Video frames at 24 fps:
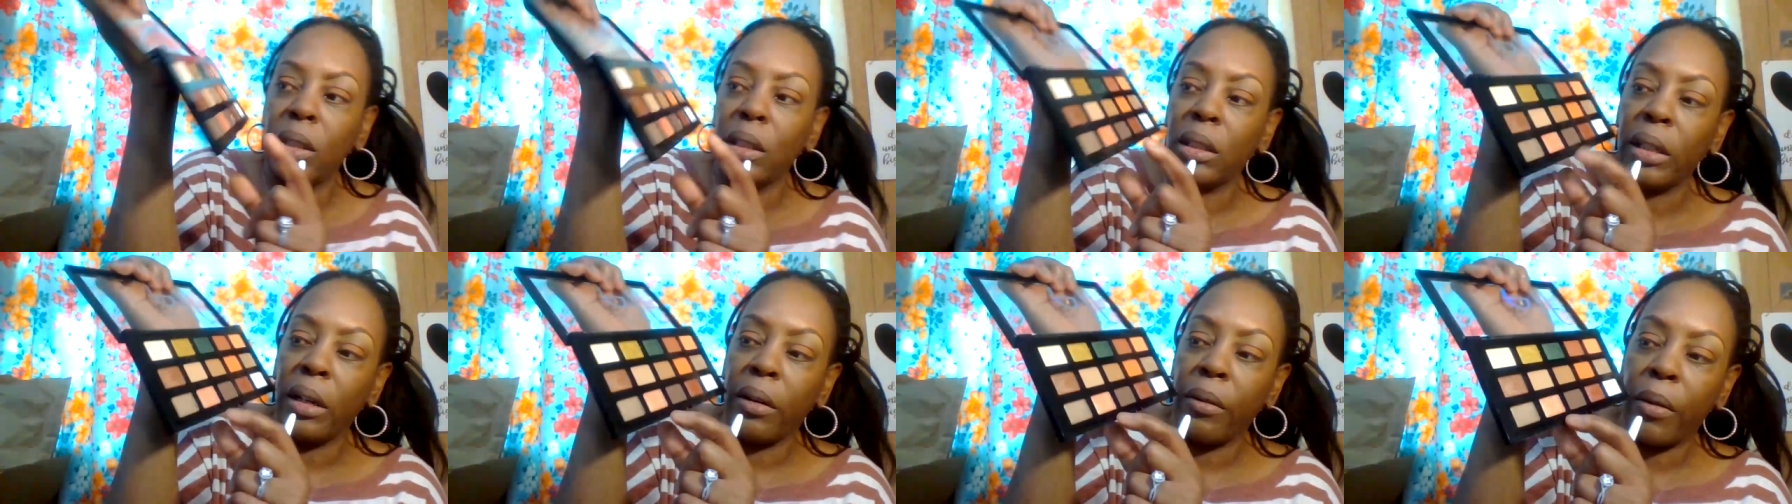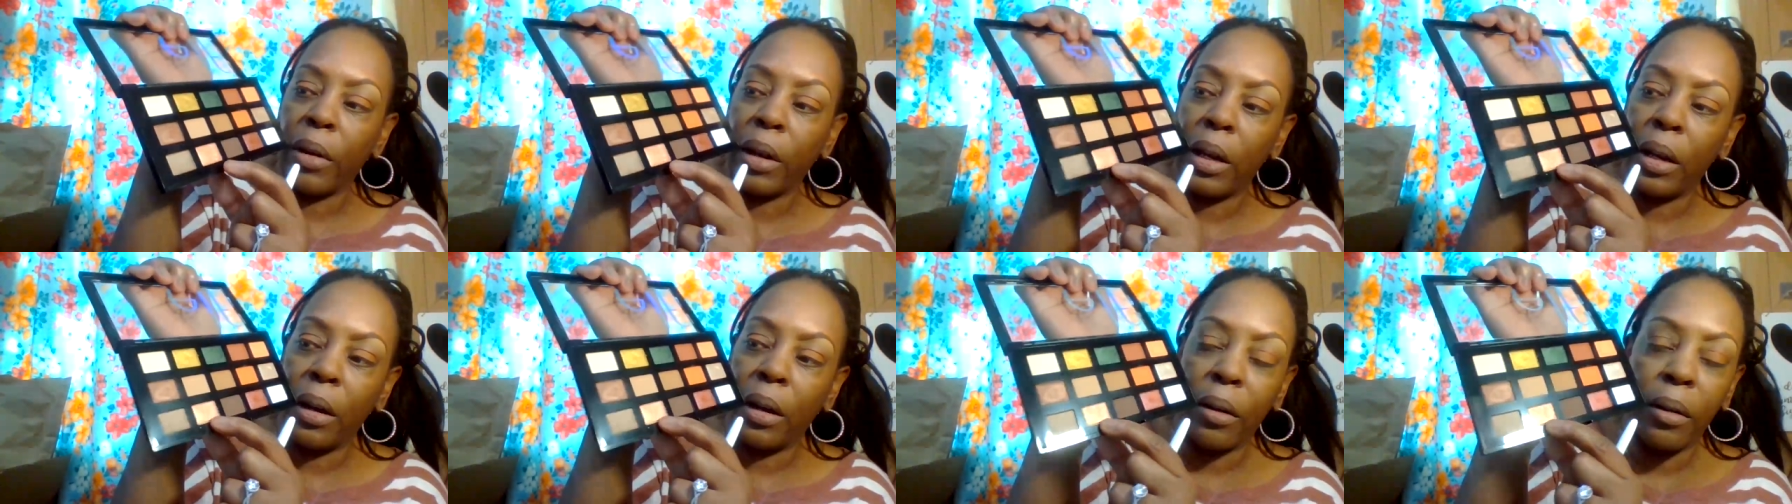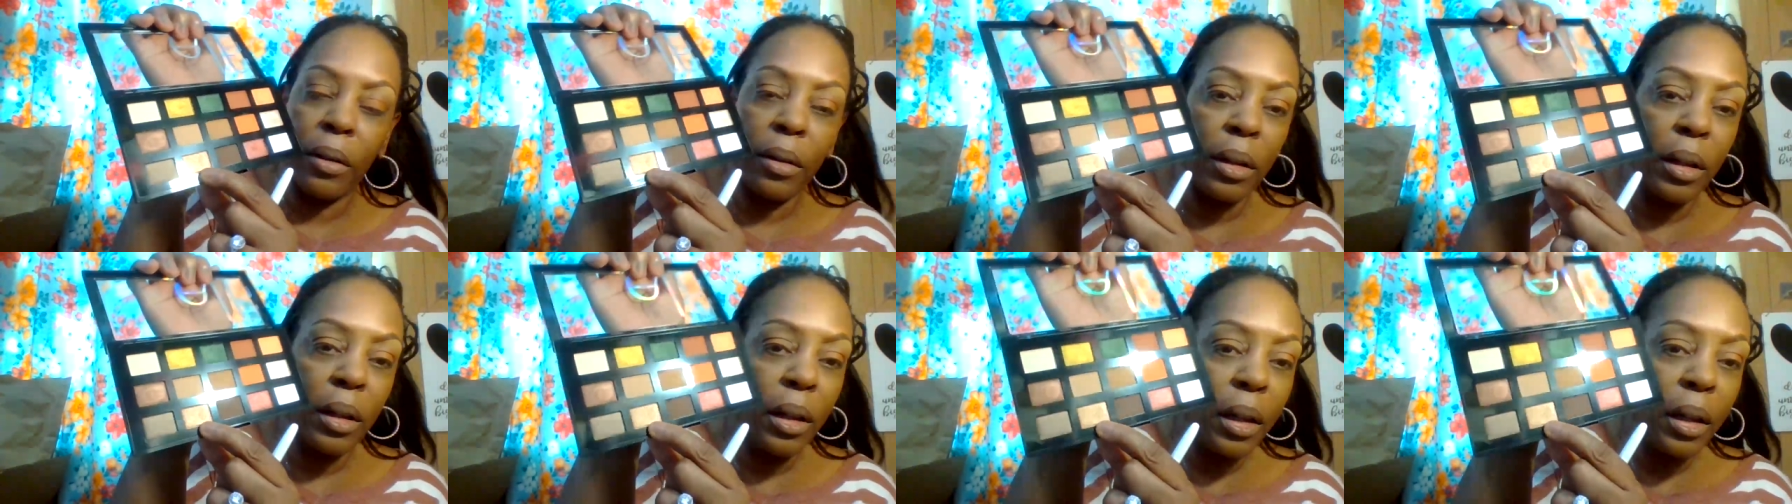is it right
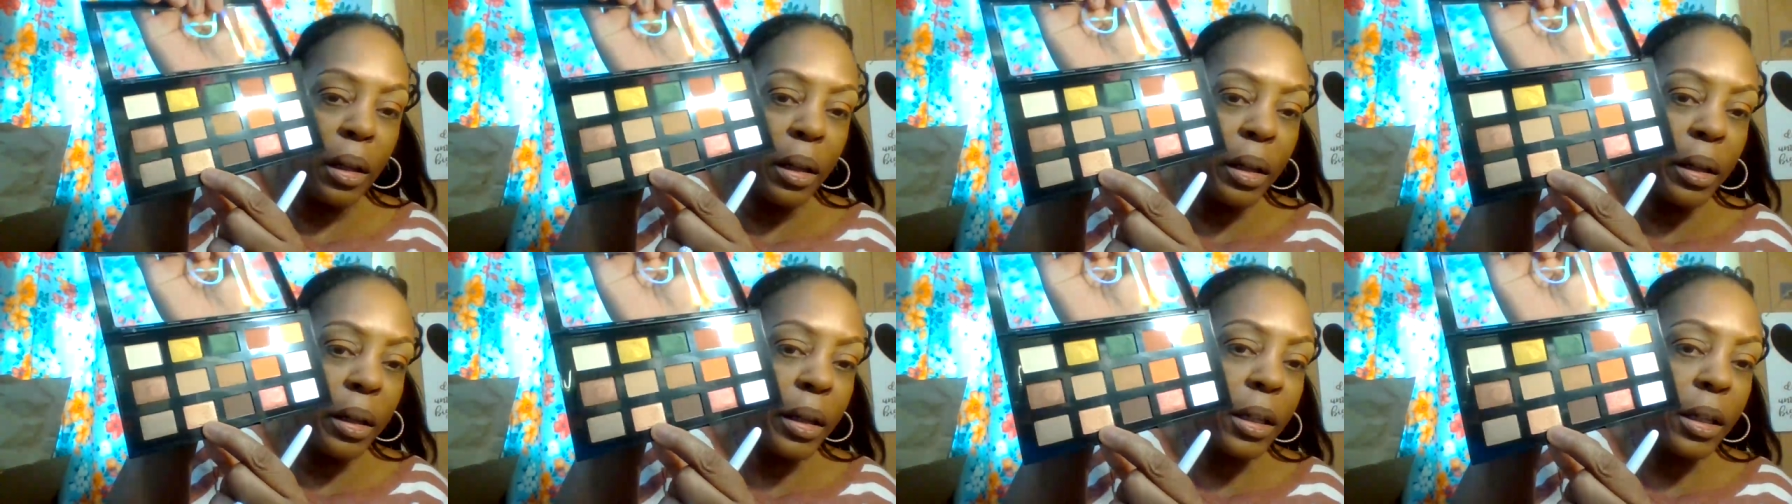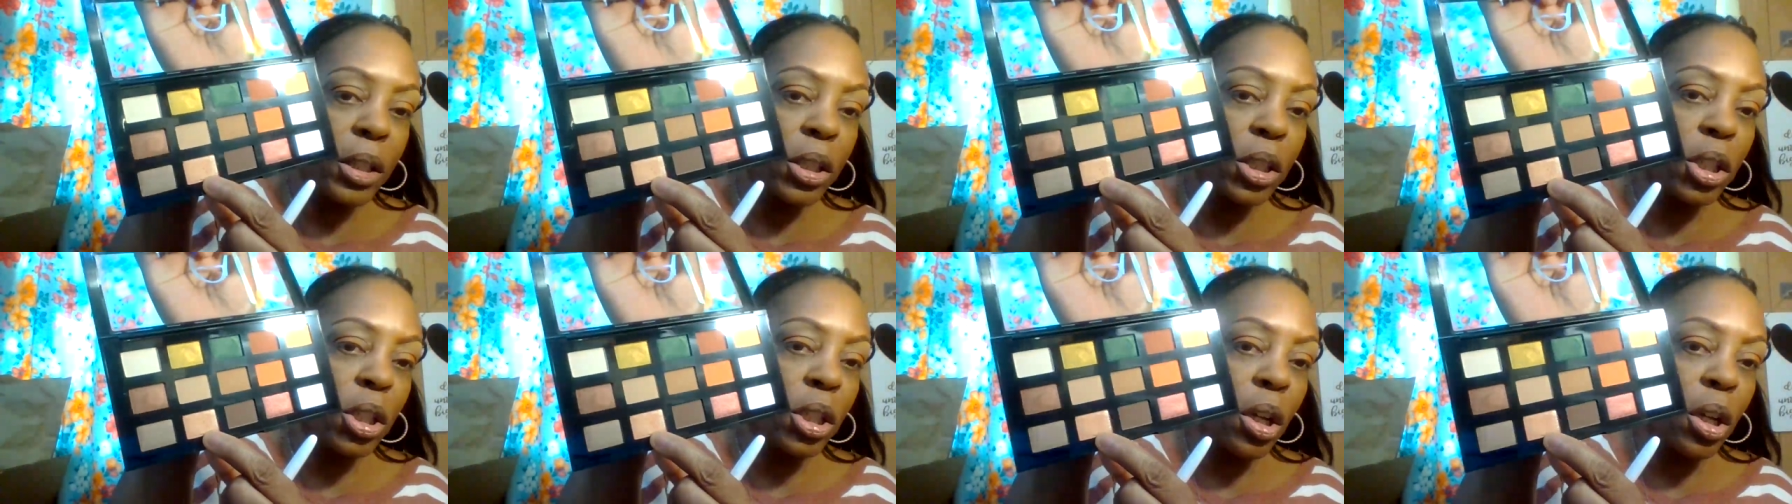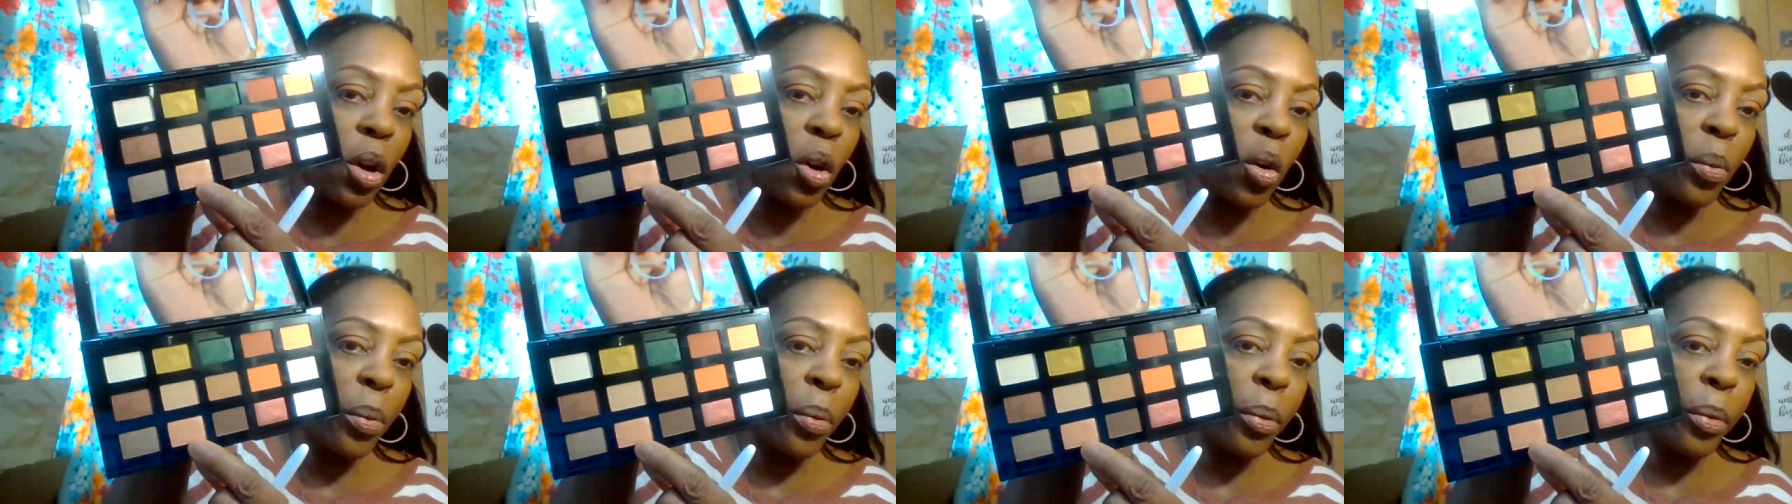here it's
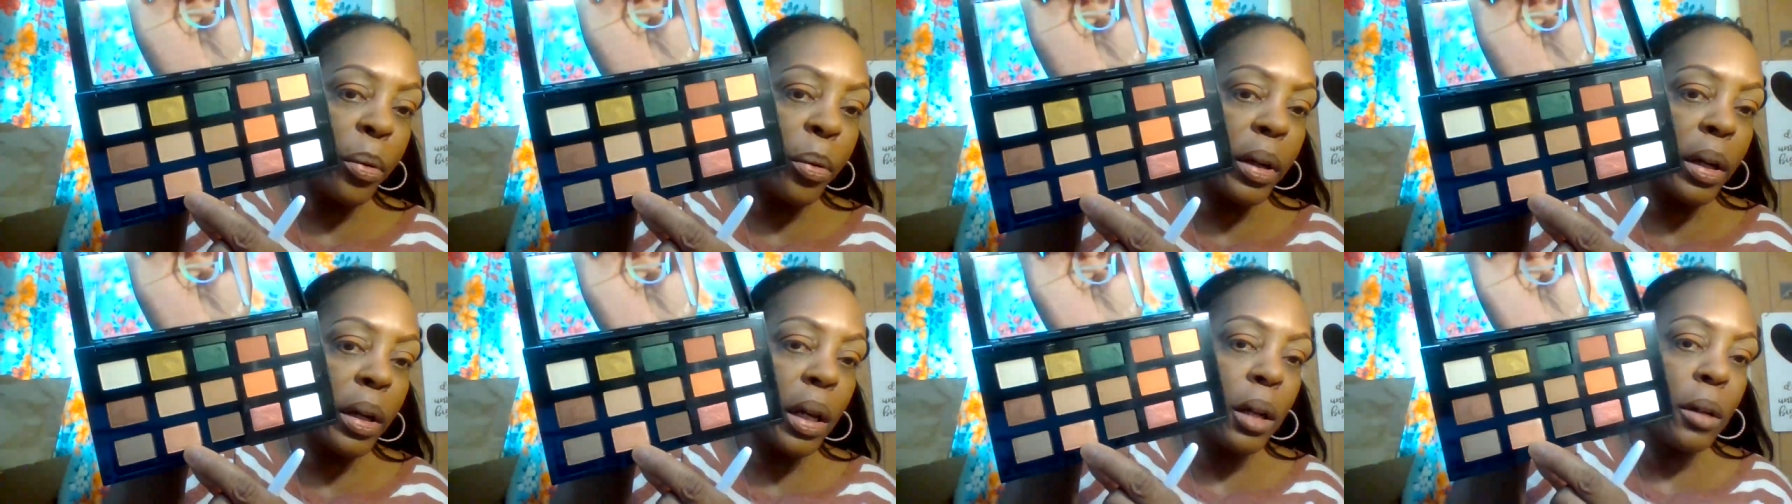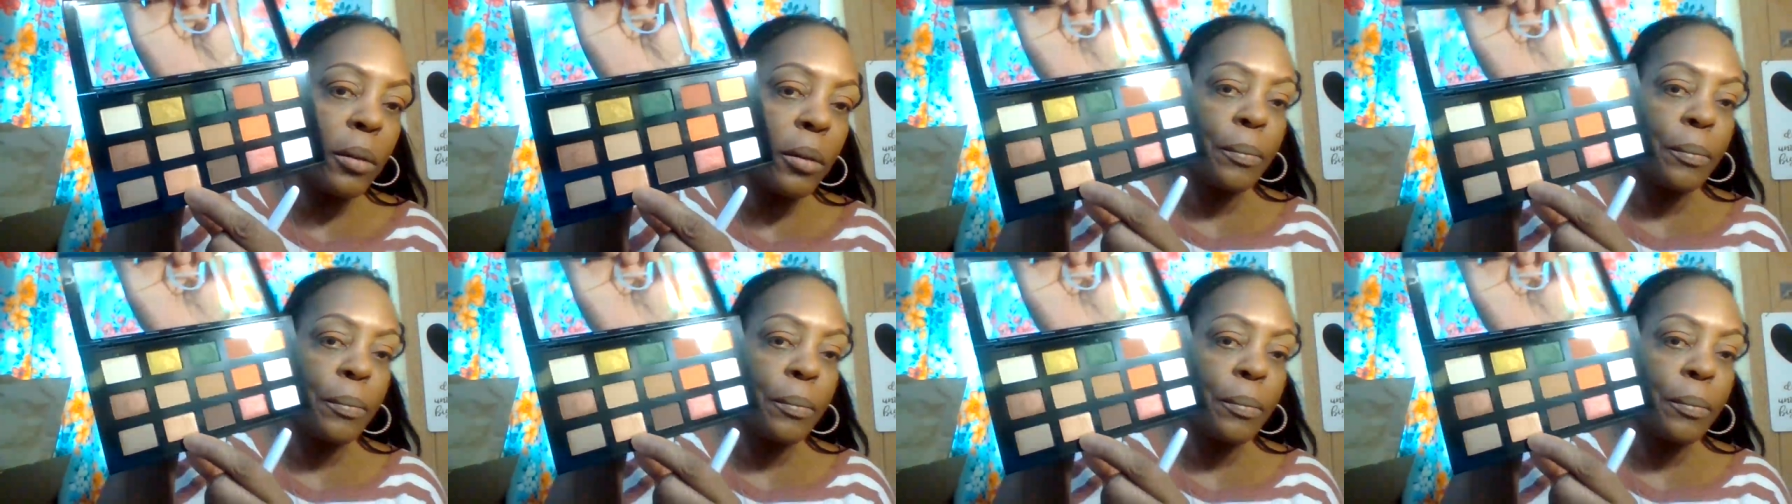so pretty